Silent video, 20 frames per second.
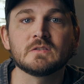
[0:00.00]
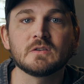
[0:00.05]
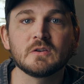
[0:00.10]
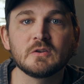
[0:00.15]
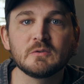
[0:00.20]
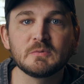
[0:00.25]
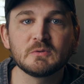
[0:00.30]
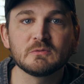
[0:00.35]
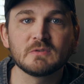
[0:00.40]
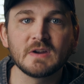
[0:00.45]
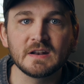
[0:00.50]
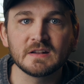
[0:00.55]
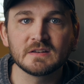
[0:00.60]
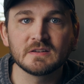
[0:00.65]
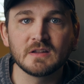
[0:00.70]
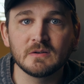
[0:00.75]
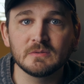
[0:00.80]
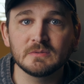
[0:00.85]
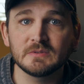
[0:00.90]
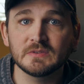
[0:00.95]
So you've been writing
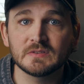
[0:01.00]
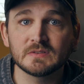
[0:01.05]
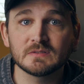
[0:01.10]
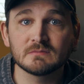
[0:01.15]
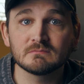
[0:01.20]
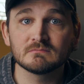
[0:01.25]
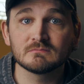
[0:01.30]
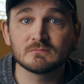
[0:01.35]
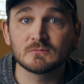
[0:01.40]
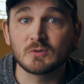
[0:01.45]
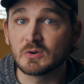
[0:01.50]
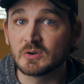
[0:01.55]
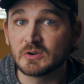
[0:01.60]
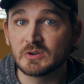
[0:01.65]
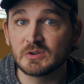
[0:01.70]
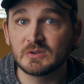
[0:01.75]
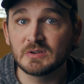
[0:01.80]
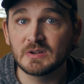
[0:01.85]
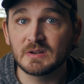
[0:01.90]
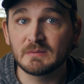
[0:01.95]
notes, or
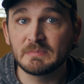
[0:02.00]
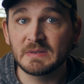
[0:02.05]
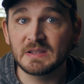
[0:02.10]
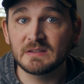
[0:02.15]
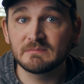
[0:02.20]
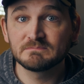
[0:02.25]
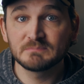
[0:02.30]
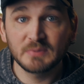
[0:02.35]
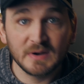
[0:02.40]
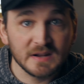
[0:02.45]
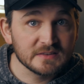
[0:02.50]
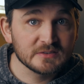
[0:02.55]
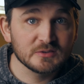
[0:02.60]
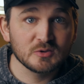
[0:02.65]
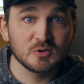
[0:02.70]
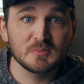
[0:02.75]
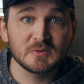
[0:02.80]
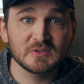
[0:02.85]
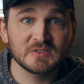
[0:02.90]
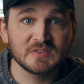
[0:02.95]
you did a big
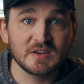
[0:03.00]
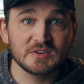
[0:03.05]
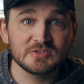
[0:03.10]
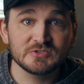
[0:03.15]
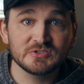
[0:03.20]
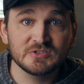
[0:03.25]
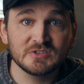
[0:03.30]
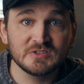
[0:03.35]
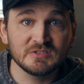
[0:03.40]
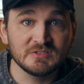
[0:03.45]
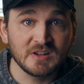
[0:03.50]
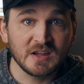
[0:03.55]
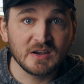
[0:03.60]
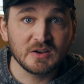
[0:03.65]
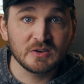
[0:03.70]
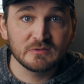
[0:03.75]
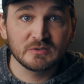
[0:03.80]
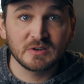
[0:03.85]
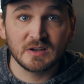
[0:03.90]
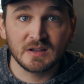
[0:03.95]
brainstorming session, and
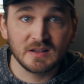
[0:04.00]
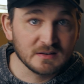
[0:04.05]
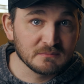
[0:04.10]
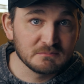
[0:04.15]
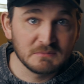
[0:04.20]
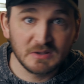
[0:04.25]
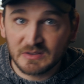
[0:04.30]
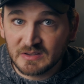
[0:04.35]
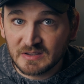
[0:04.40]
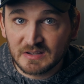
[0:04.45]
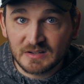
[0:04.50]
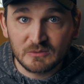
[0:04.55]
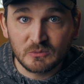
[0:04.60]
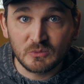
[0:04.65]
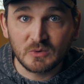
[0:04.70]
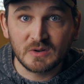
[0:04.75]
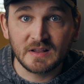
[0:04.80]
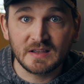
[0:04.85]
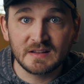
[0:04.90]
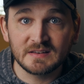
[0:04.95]
now you've got
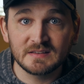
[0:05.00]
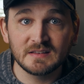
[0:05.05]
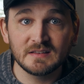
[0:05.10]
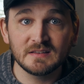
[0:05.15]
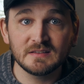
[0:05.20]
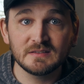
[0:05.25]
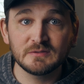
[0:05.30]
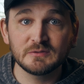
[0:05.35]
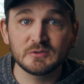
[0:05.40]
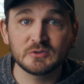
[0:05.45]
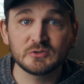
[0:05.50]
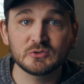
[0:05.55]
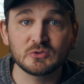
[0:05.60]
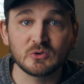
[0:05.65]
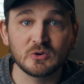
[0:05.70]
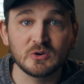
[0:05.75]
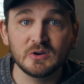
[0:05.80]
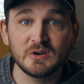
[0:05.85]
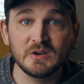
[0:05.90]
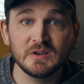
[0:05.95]
1,000,001 ideas of your
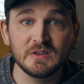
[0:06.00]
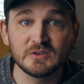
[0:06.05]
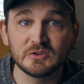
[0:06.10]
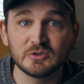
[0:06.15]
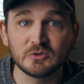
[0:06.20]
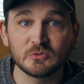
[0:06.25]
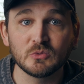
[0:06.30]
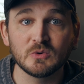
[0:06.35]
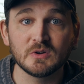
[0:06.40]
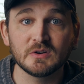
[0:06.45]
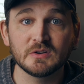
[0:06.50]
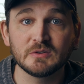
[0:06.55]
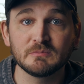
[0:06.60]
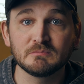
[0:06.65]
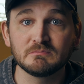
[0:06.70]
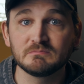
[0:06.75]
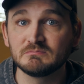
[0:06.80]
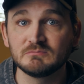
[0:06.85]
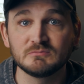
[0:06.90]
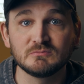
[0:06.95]
story, and you want
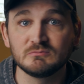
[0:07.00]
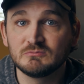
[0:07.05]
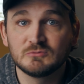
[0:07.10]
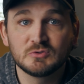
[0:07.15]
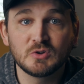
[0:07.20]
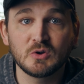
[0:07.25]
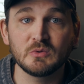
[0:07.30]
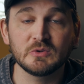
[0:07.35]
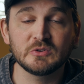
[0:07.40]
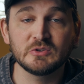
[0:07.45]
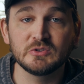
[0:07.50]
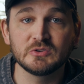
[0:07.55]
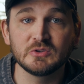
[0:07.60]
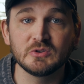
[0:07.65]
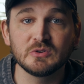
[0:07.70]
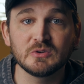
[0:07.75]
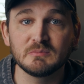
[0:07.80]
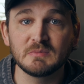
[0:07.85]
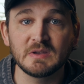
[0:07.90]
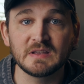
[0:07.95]
to know what to
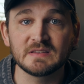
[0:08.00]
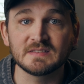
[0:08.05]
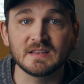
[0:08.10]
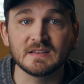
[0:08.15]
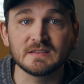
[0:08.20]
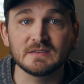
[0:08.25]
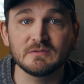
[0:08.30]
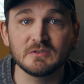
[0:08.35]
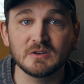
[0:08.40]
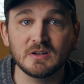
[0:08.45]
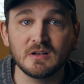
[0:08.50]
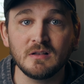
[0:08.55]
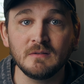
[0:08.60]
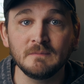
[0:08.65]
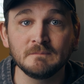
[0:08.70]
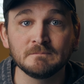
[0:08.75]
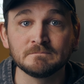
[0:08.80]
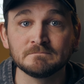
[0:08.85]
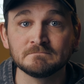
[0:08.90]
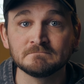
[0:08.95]
do to make sense of it
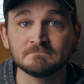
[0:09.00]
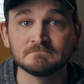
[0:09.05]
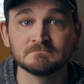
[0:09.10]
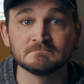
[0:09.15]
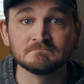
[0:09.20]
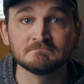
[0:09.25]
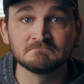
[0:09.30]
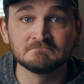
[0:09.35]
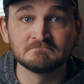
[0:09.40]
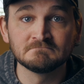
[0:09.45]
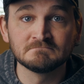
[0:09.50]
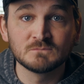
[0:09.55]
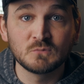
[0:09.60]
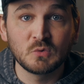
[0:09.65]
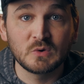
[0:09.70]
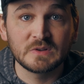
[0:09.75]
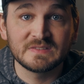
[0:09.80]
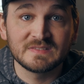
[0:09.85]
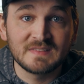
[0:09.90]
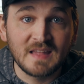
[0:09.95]
all?
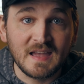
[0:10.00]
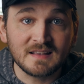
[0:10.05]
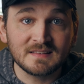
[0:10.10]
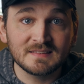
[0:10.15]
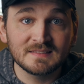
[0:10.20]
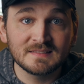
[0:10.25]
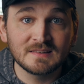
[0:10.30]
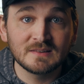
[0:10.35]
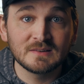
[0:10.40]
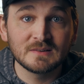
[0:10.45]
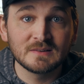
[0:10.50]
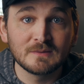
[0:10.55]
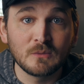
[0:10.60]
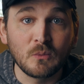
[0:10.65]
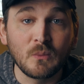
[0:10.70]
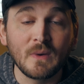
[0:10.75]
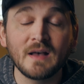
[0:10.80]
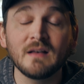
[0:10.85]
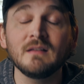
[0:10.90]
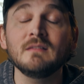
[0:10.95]
What's next?
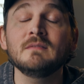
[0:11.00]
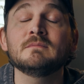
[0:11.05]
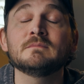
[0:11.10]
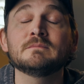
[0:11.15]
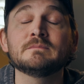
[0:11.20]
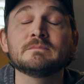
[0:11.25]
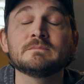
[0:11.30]
Well,